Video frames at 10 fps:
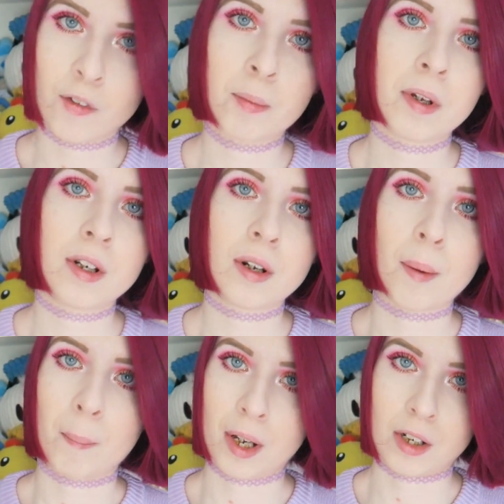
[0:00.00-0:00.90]
ever been
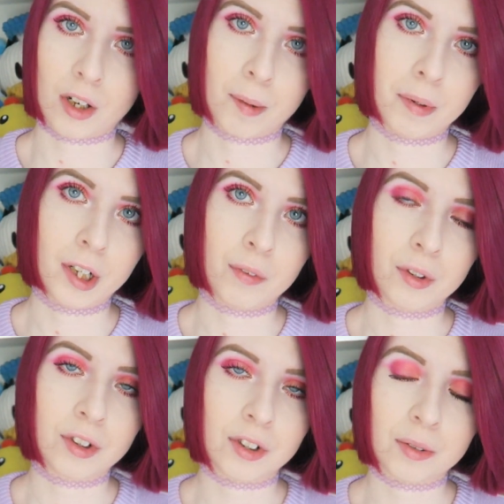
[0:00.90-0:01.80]
made, I believe,
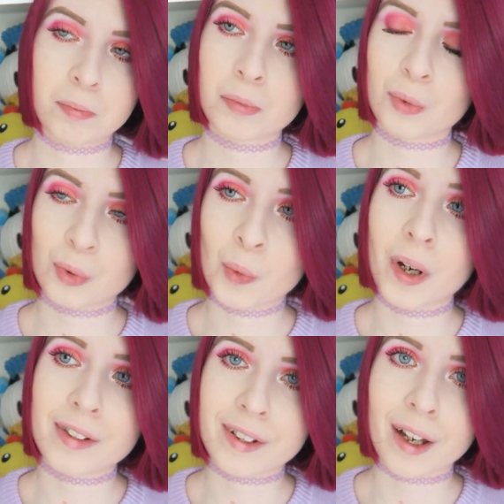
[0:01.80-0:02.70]
which is quite